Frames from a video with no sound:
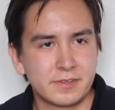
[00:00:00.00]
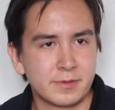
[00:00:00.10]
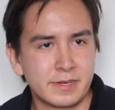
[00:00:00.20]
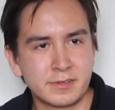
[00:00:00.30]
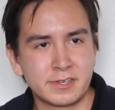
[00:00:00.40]

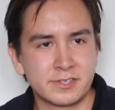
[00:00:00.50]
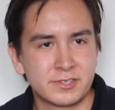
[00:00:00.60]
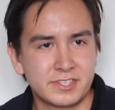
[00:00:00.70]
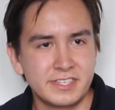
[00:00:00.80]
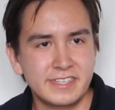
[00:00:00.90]
Do you think
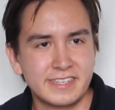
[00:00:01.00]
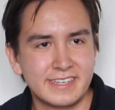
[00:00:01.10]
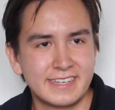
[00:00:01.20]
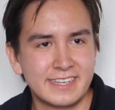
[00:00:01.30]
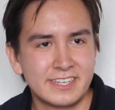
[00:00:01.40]
you will ever
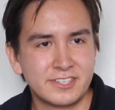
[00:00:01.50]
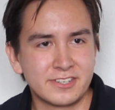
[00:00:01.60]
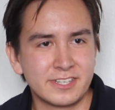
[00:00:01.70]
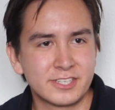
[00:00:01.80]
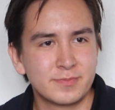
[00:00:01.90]
see
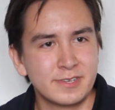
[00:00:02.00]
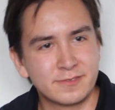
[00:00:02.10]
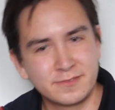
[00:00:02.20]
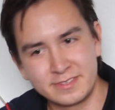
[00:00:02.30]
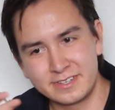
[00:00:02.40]

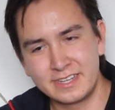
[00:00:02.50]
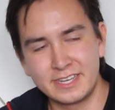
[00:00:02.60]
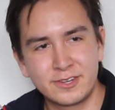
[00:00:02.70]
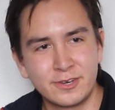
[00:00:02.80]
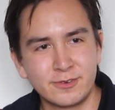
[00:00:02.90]
Johnell
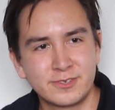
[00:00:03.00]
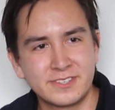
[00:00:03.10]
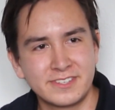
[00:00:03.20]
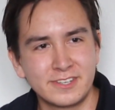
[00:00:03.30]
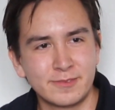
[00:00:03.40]
Smith,
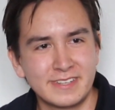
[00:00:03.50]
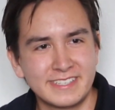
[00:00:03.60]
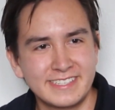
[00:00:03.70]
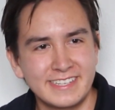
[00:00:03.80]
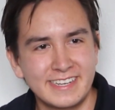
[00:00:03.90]
head coach,